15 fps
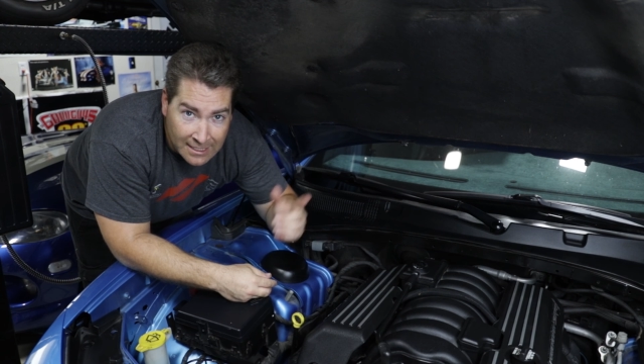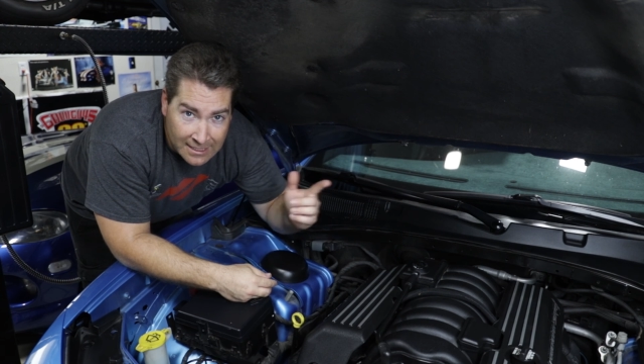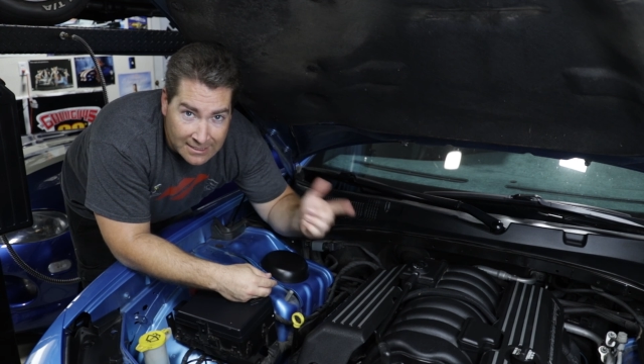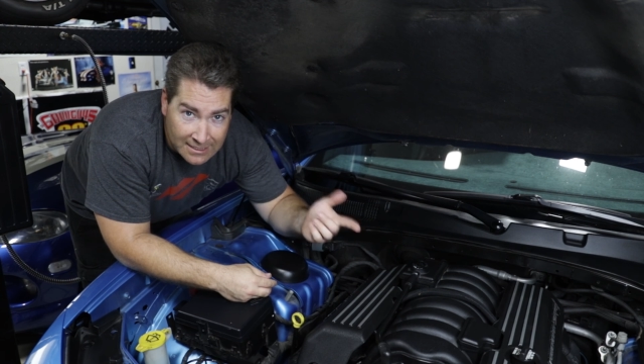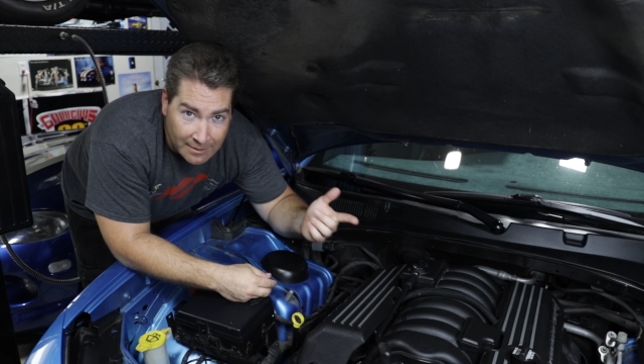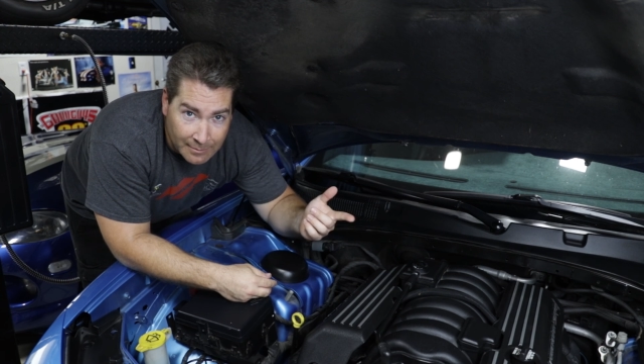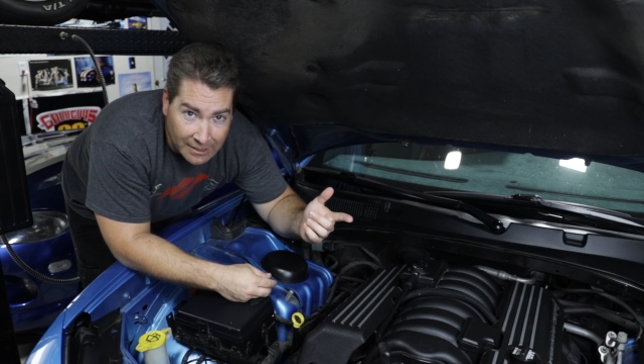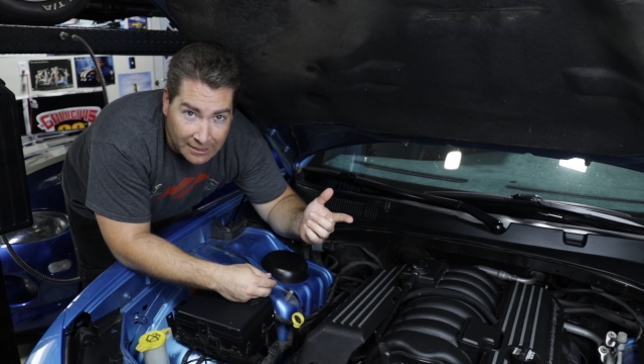It's
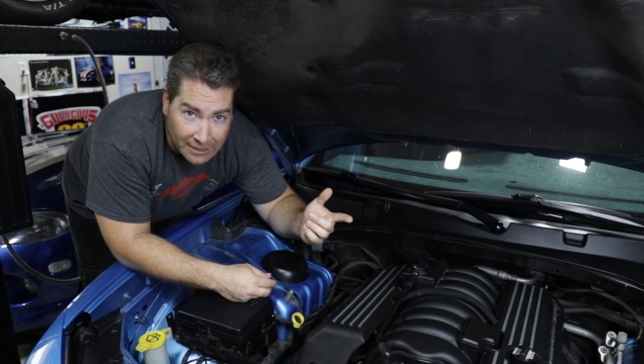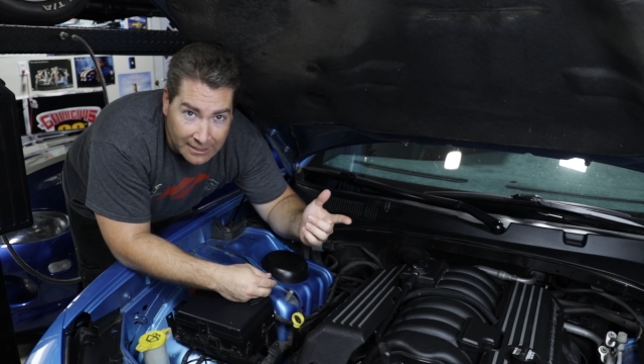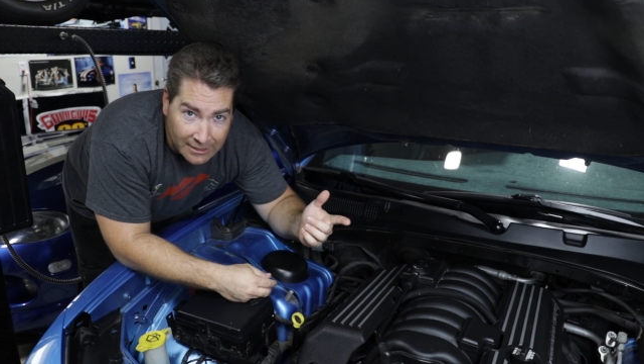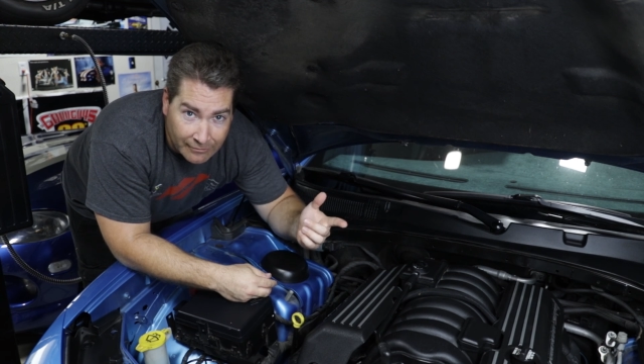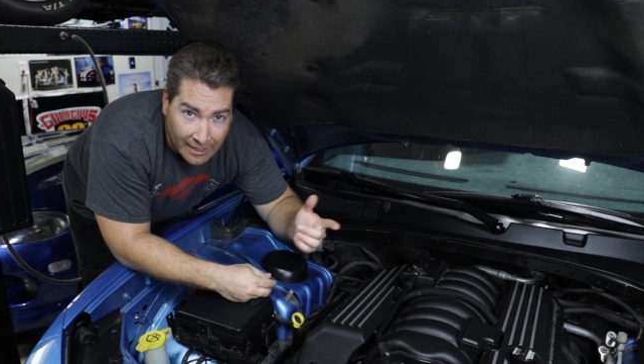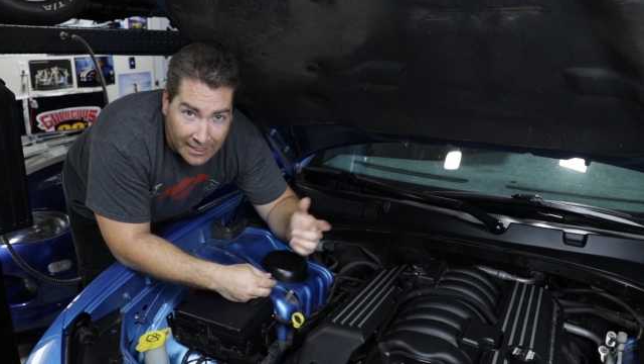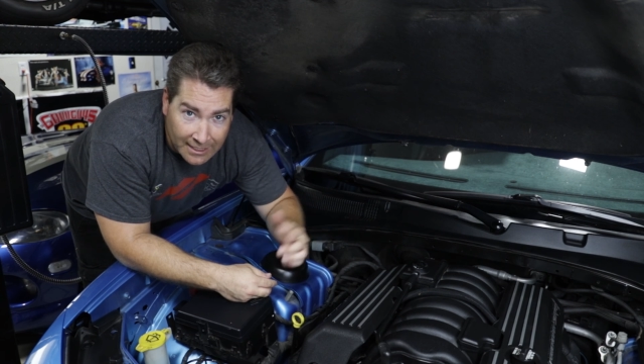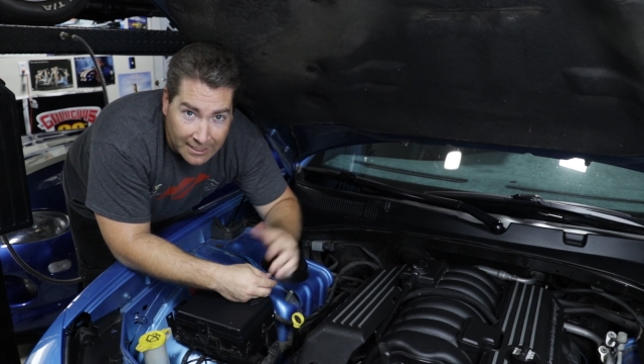going to be linked
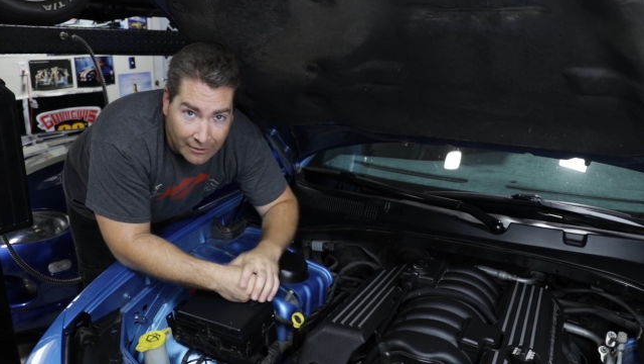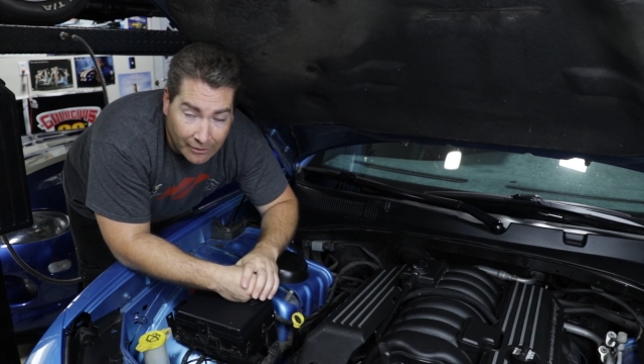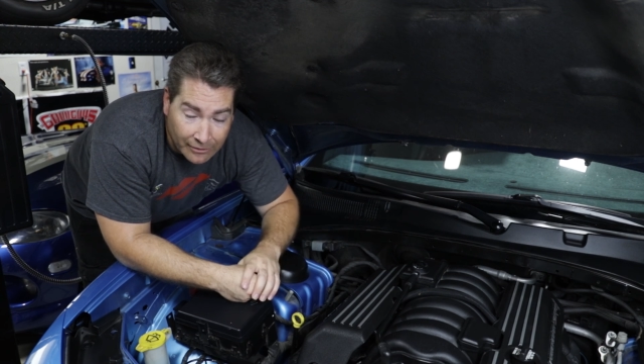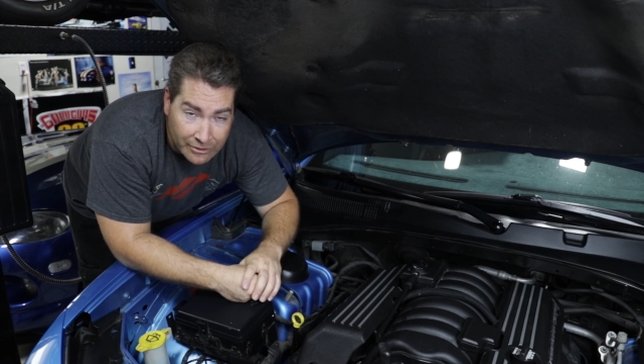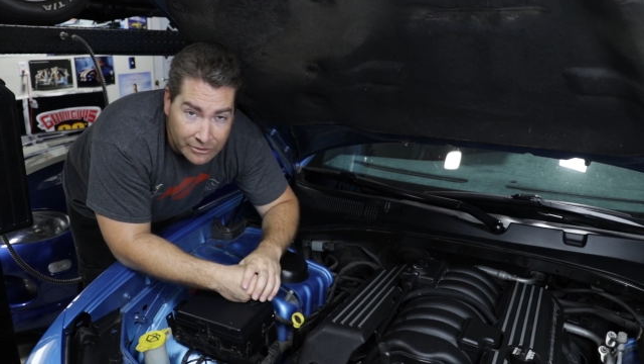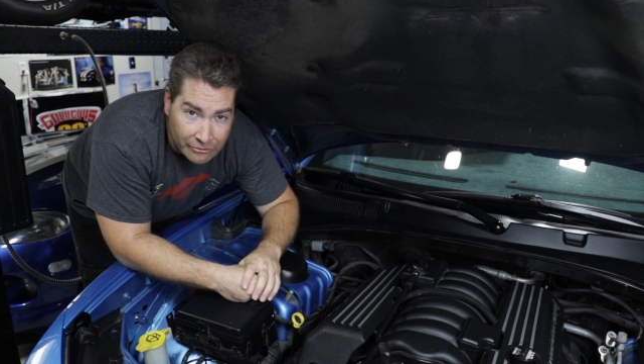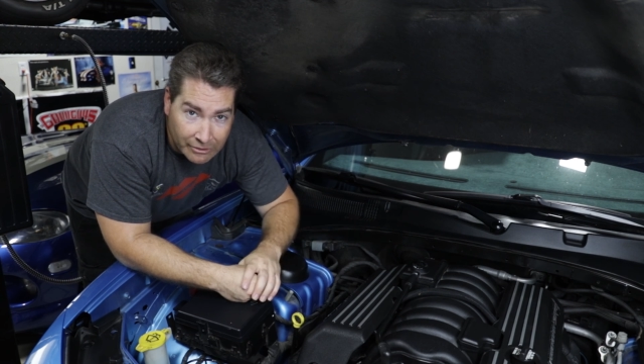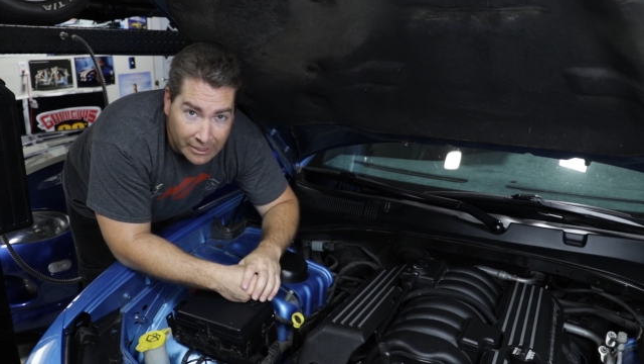right here on
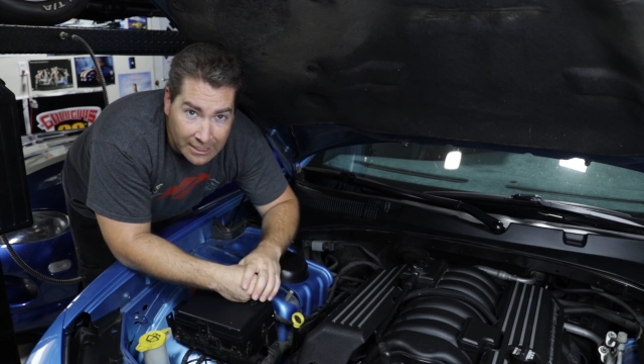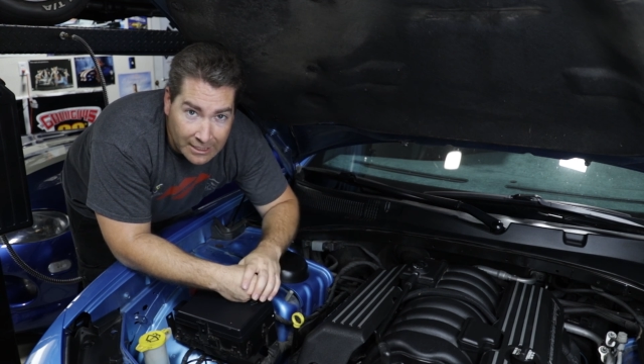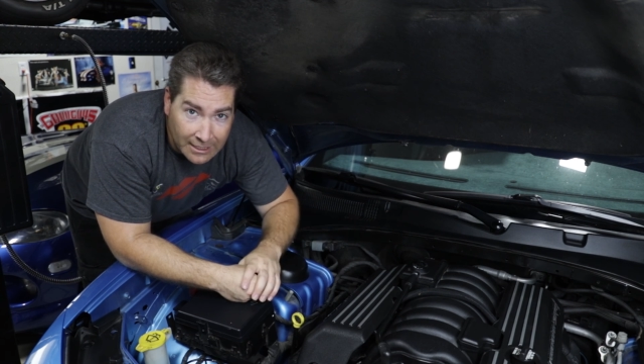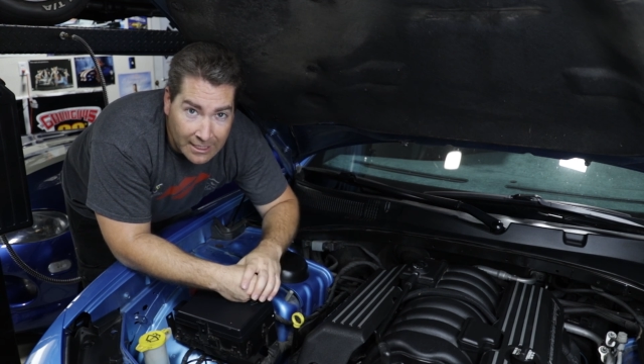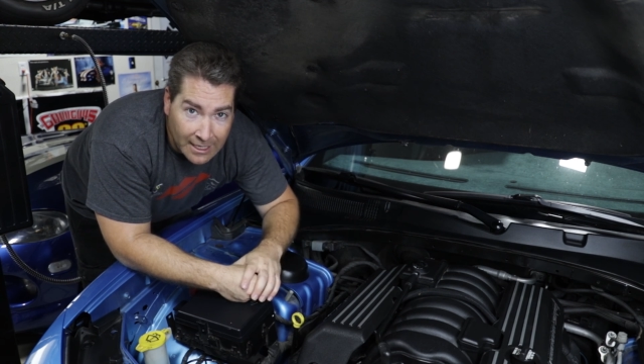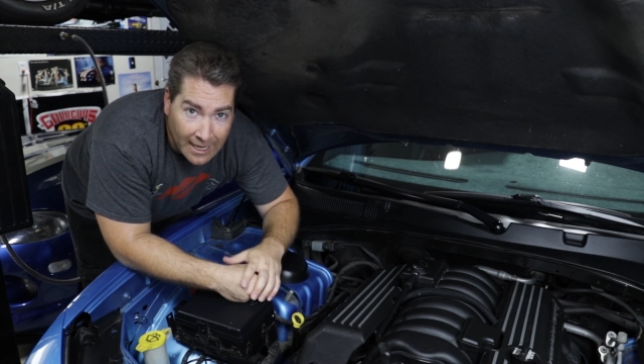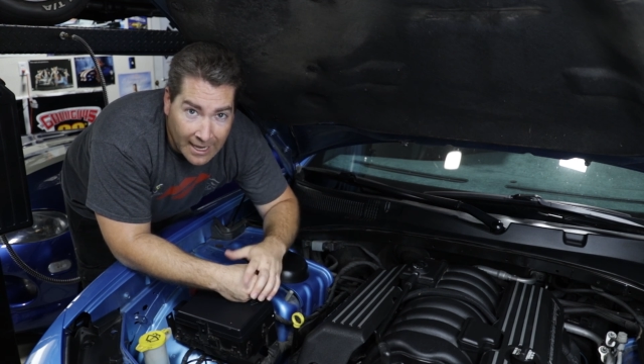the screen,